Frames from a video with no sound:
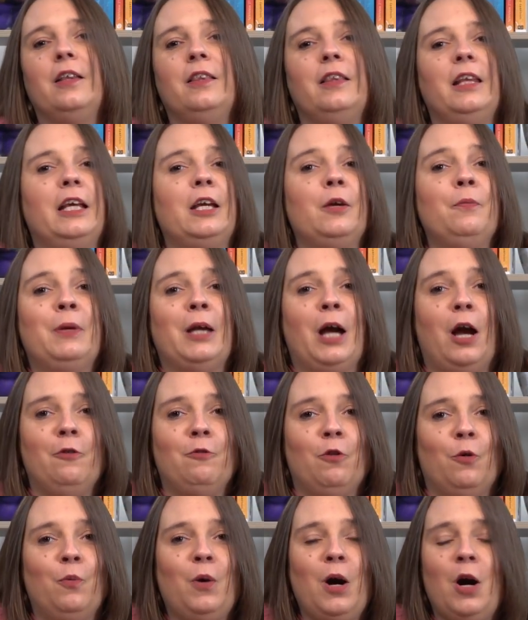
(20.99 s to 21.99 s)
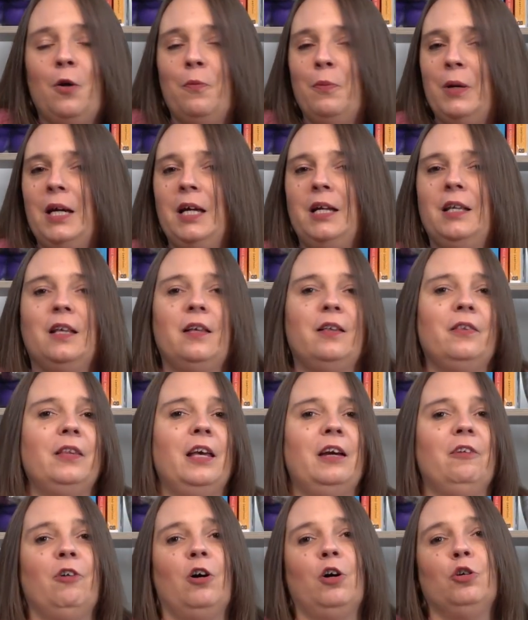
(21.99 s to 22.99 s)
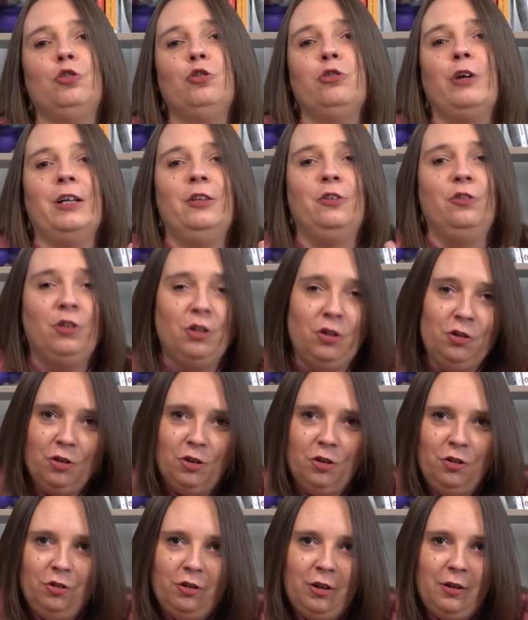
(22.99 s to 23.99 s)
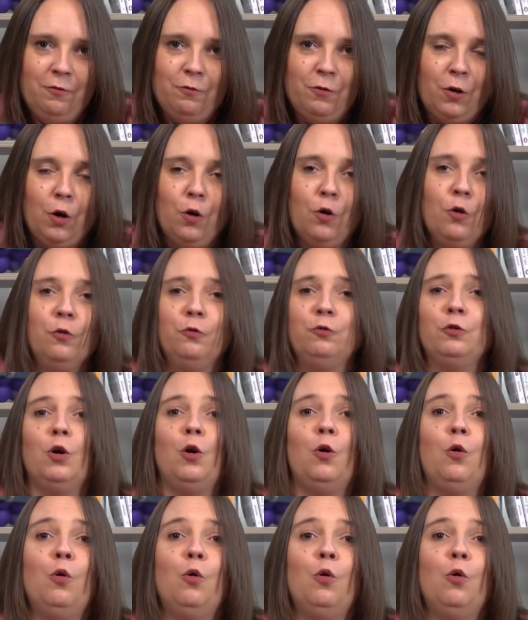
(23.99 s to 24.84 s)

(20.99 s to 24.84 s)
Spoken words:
They can be overwhelming. There are transitions involved,